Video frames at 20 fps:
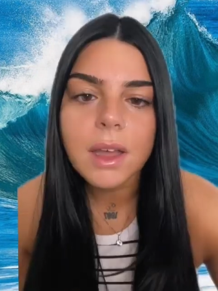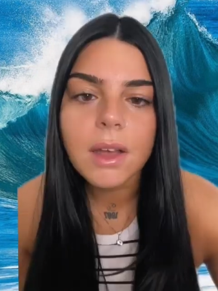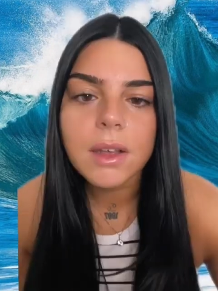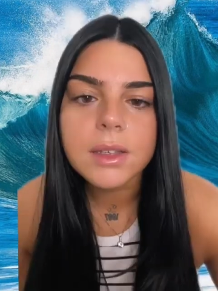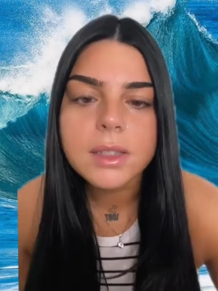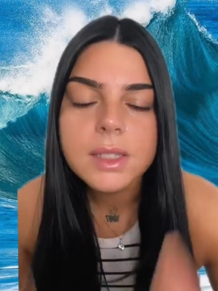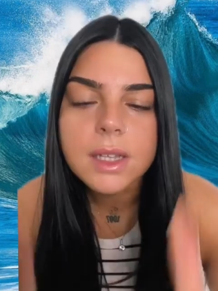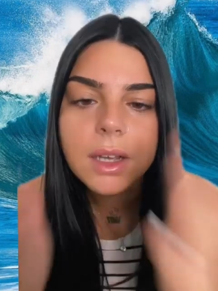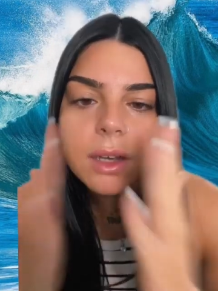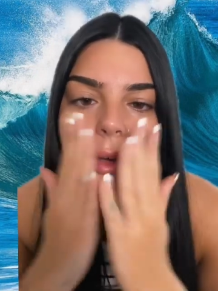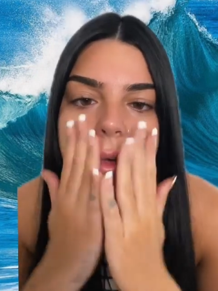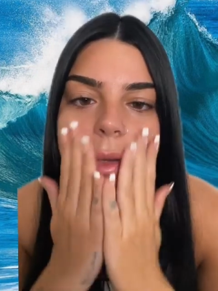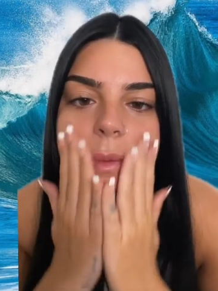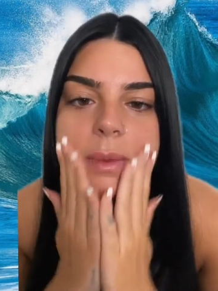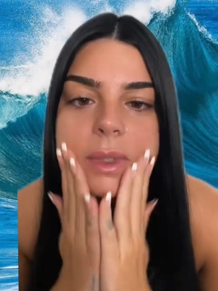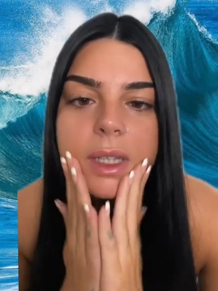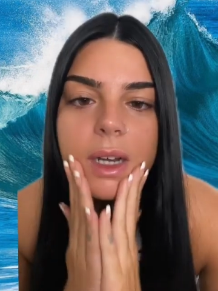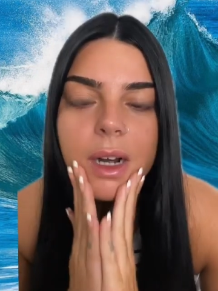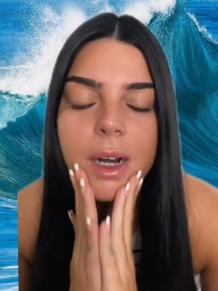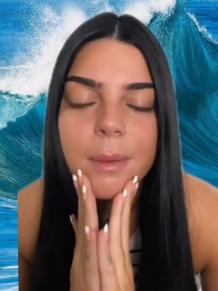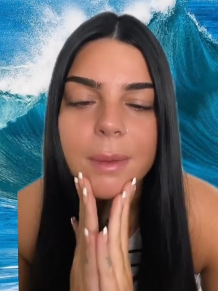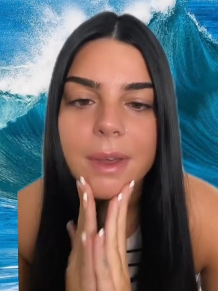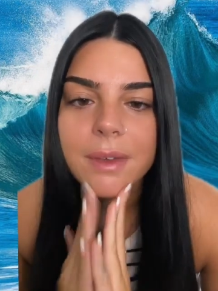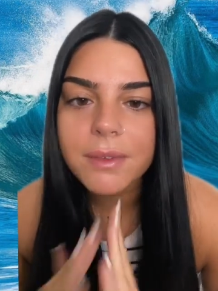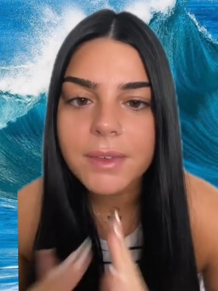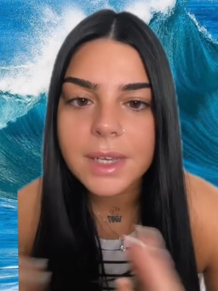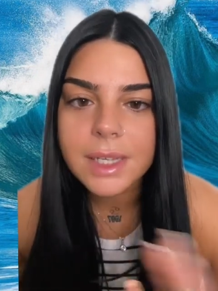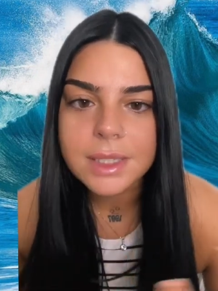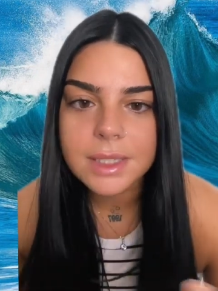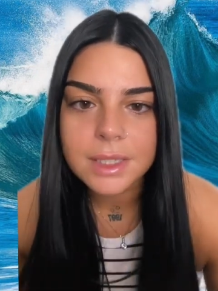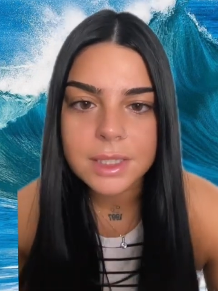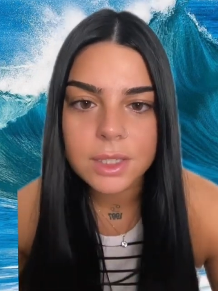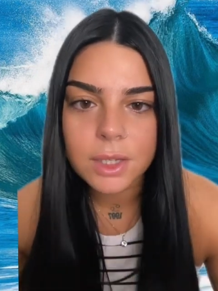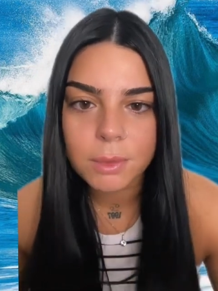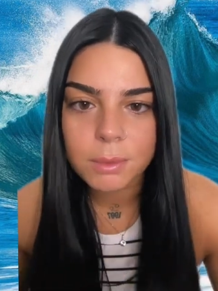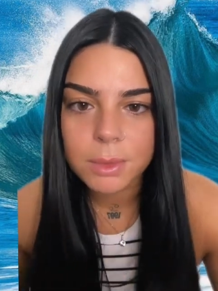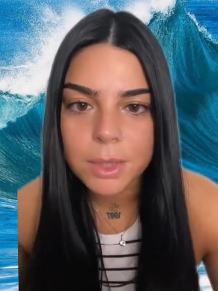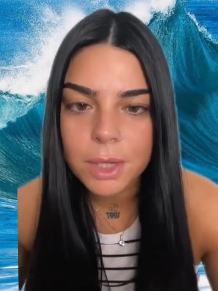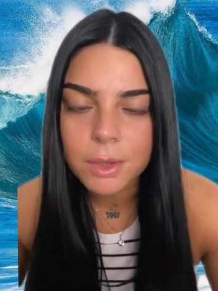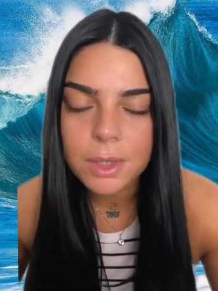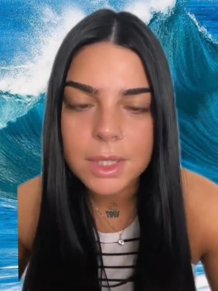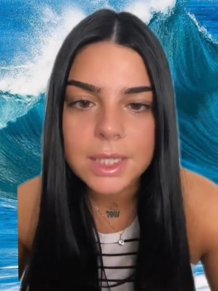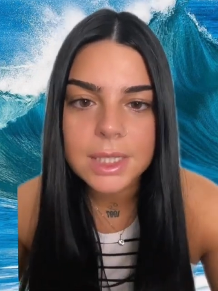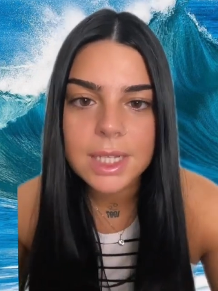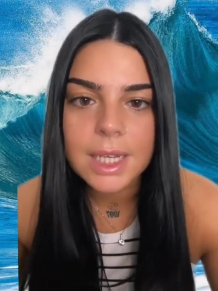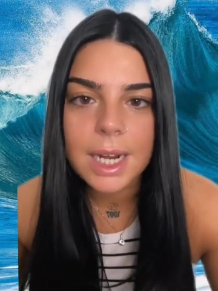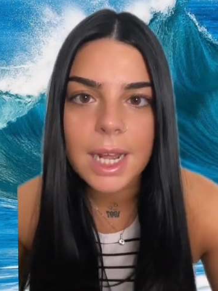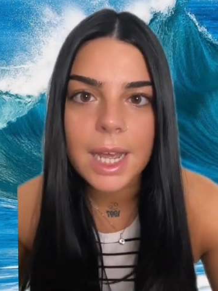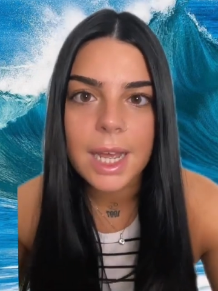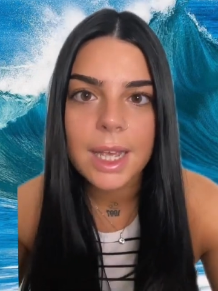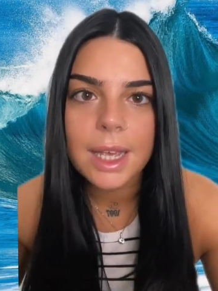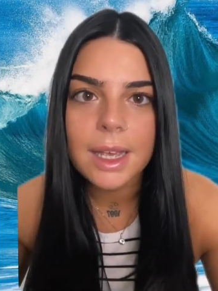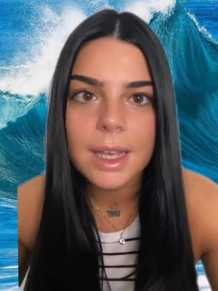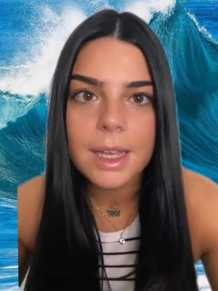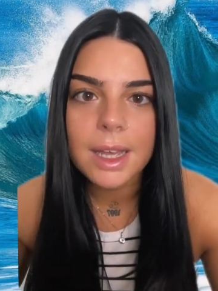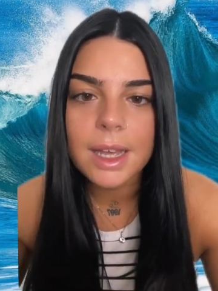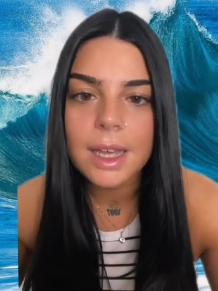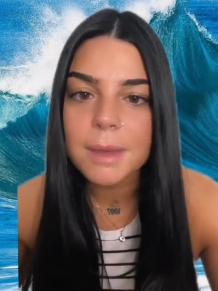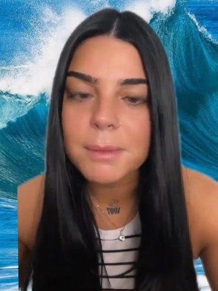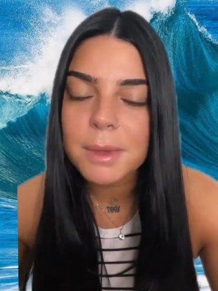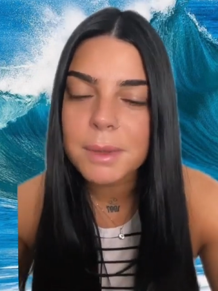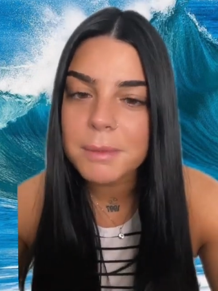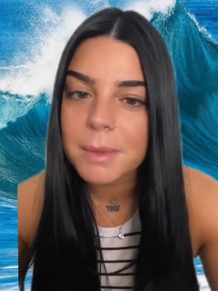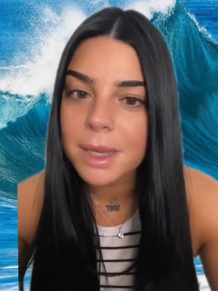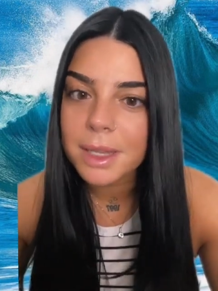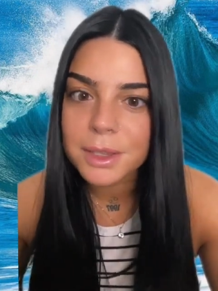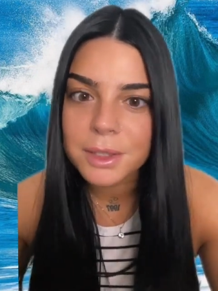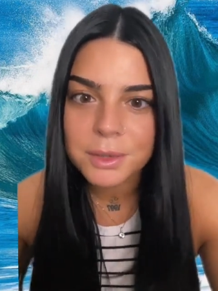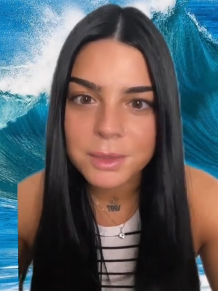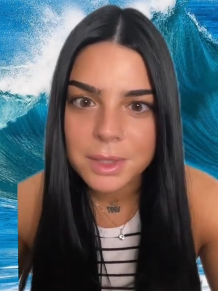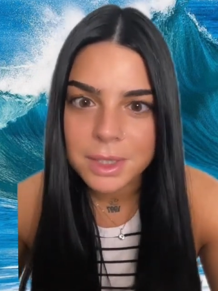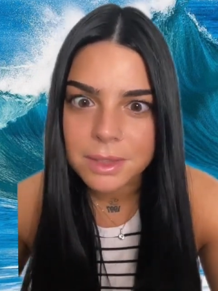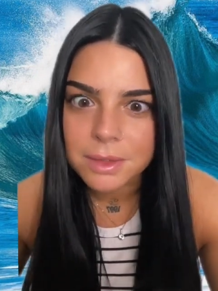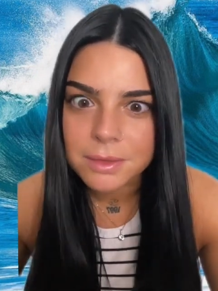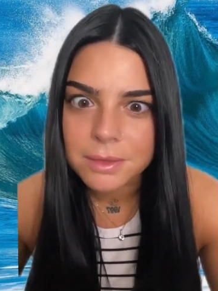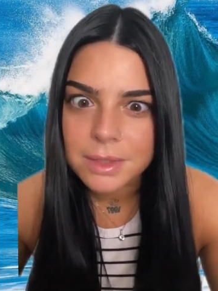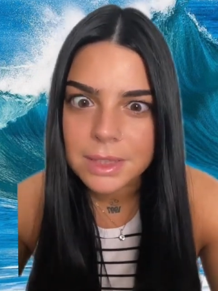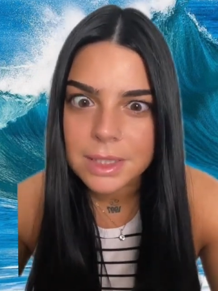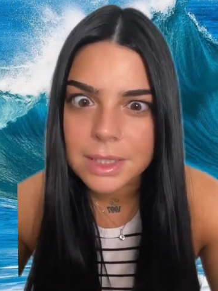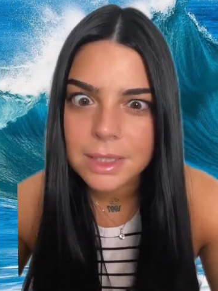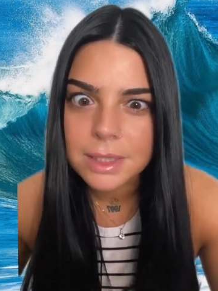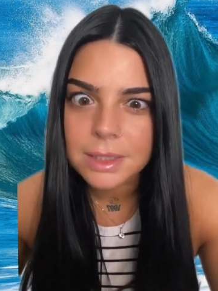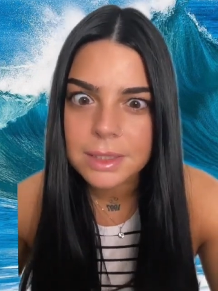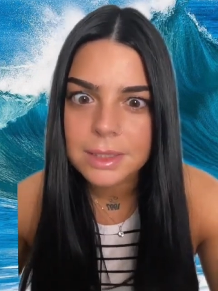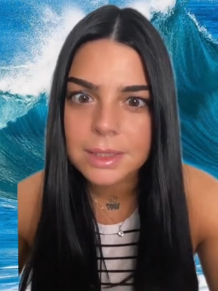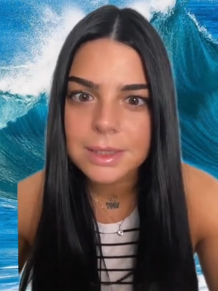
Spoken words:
Also, I'm sorry my face is so bloated today. I'm in my luteal phase.